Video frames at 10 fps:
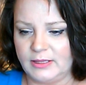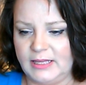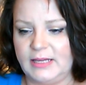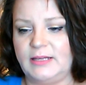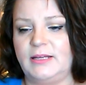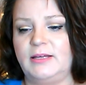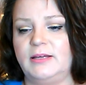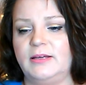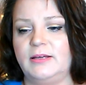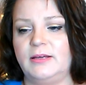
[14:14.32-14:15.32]
Then
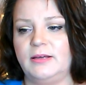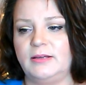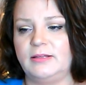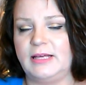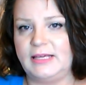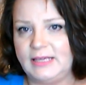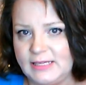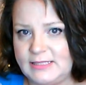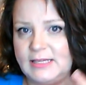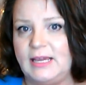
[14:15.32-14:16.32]
they
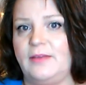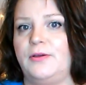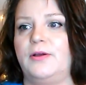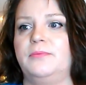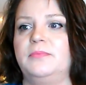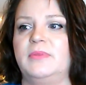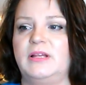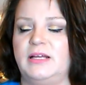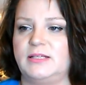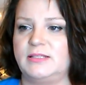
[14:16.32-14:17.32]
get together,
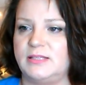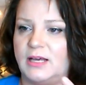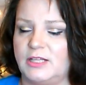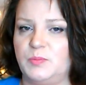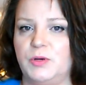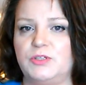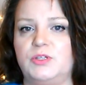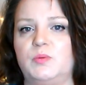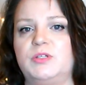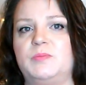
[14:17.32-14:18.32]
they discuss
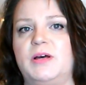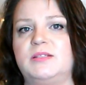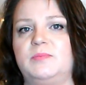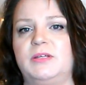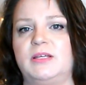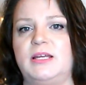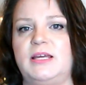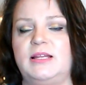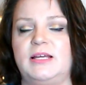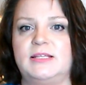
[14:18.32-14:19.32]
personal
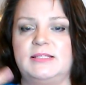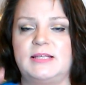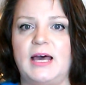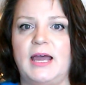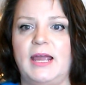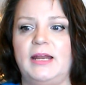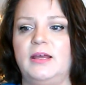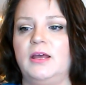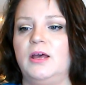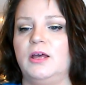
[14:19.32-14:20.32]
responsibility, they
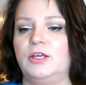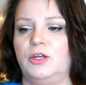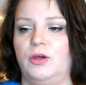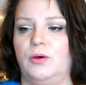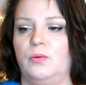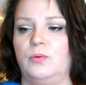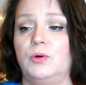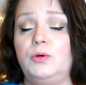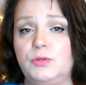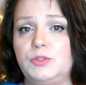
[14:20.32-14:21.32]
decide,
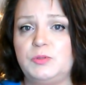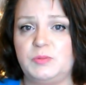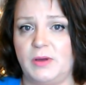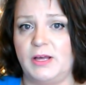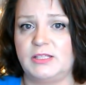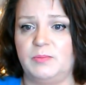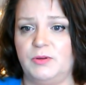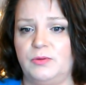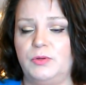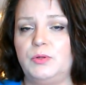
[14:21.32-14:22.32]
who's
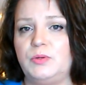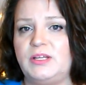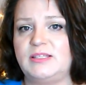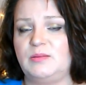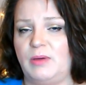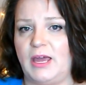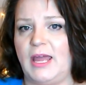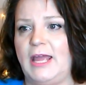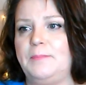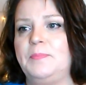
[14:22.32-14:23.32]
responsible, who needs to
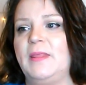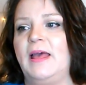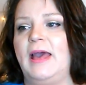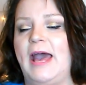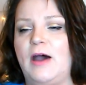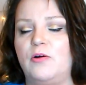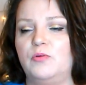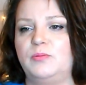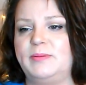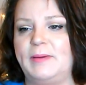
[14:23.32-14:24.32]
pay, how
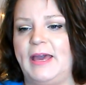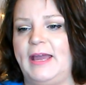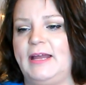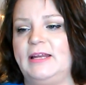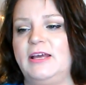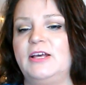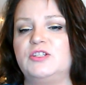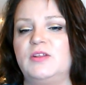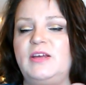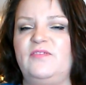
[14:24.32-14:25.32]
it will be paid.
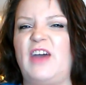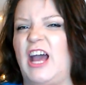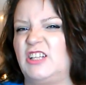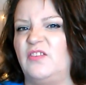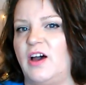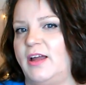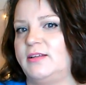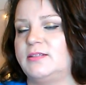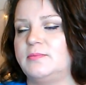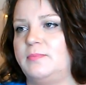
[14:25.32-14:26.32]
So they fact
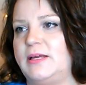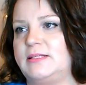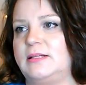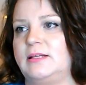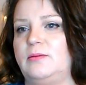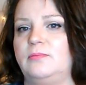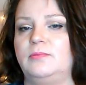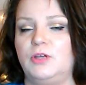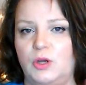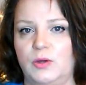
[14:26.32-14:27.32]
find, basically,
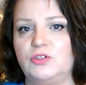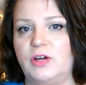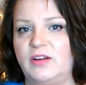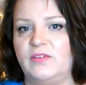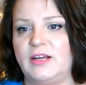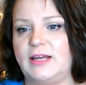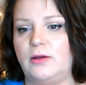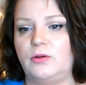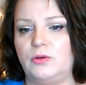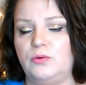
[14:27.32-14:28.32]
and try to find
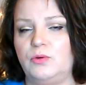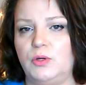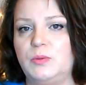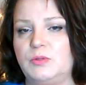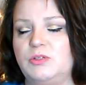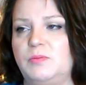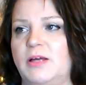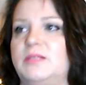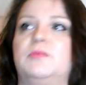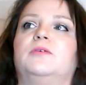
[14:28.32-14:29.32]
out who was
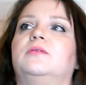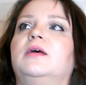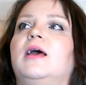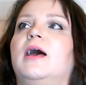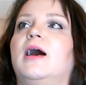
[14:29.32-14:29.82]
responsible.